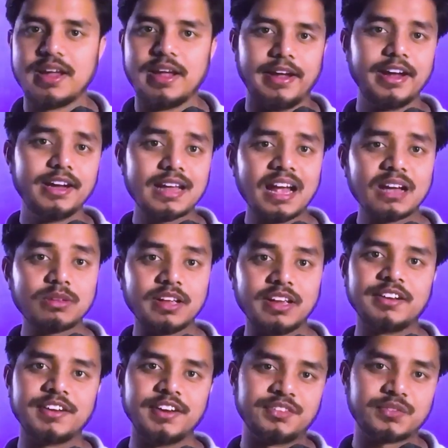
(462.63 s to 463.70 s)
It actually
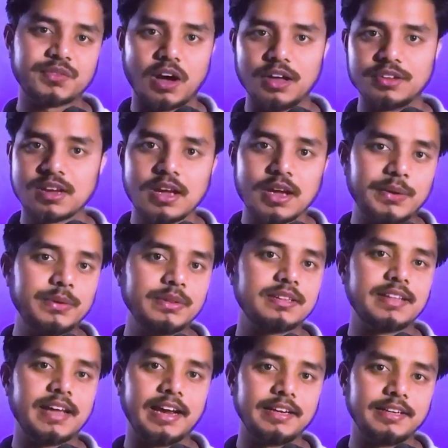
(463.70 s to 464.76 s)
encourages trust rather
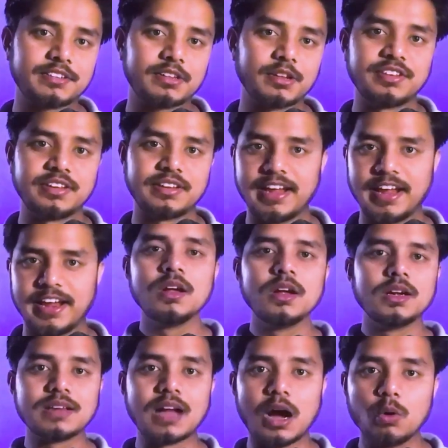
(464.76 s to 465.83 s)
than disclosing it.
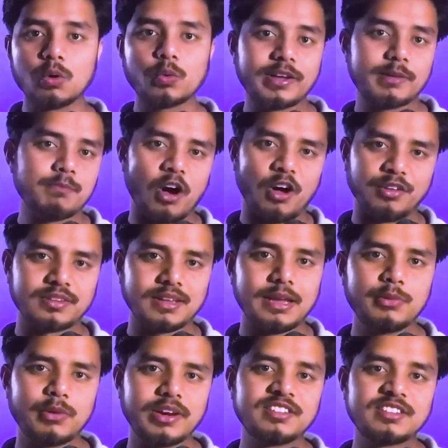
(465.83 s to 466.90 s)
Now, quick pause. If
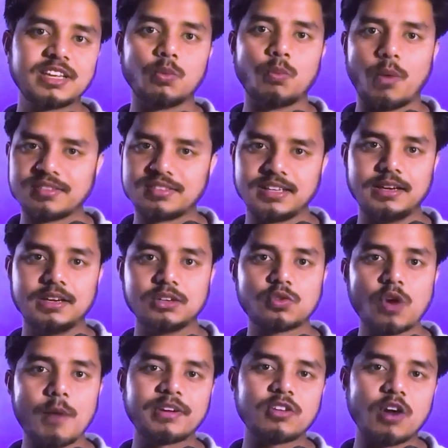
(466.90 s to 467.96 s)
you are still watching,
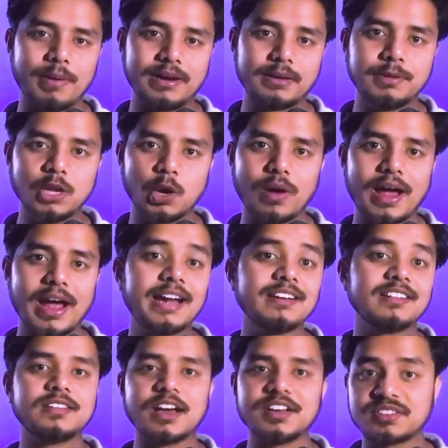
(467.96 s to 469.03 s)
drop a comment below and
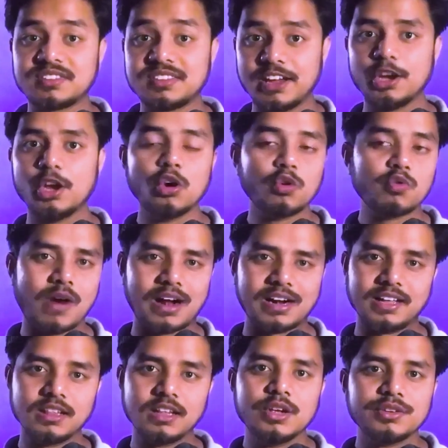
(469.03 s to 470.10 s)
just say
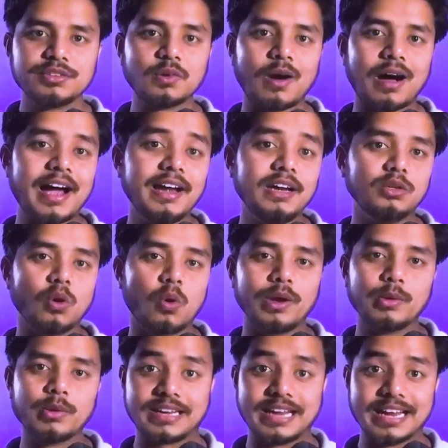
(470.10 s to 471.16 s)
funnel so I know
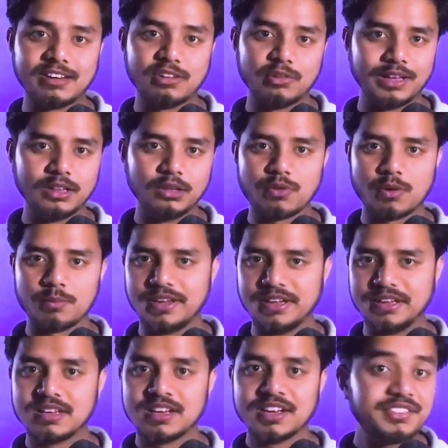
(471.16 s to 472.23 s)
you are getting value from
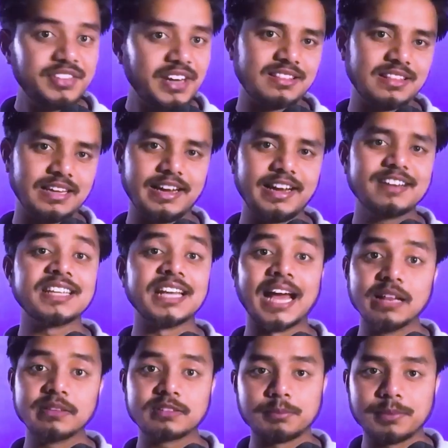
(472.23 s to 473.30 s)
this. Seriously, it
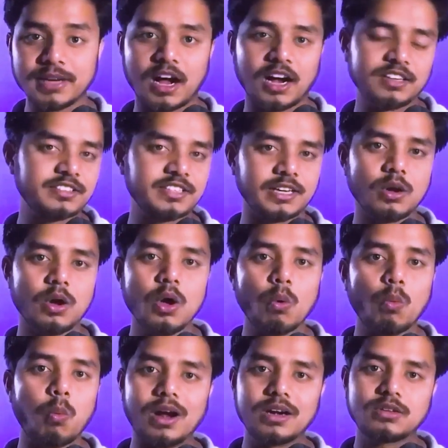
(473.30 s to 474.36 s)
helps me understand
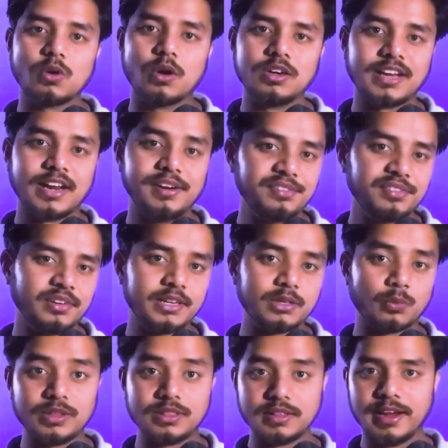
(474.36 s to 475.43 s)
what content resonates
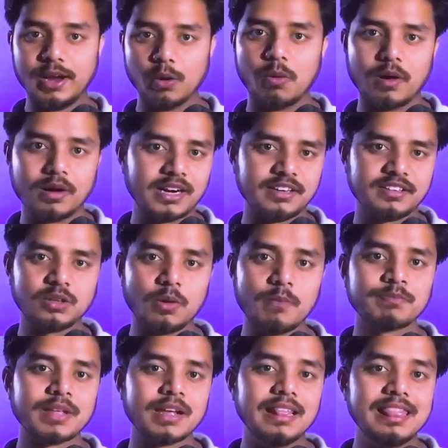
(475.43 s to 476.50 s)
with you. Alright, so
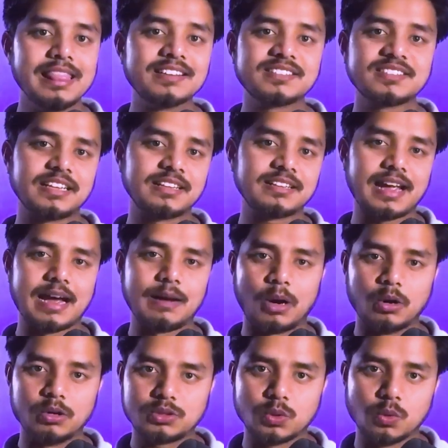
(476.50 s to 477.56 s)
let's talk
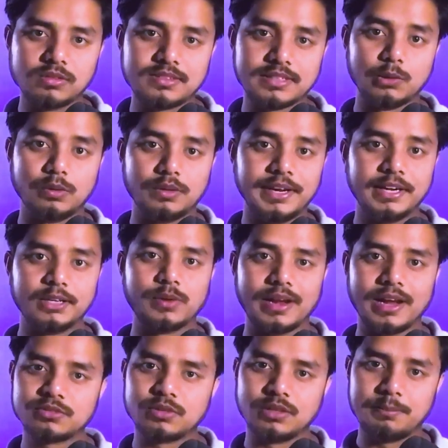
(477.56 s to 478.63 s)
about tools you need to
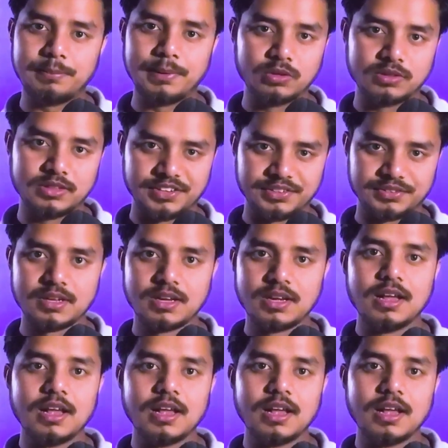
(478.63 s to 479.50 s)
actually build this.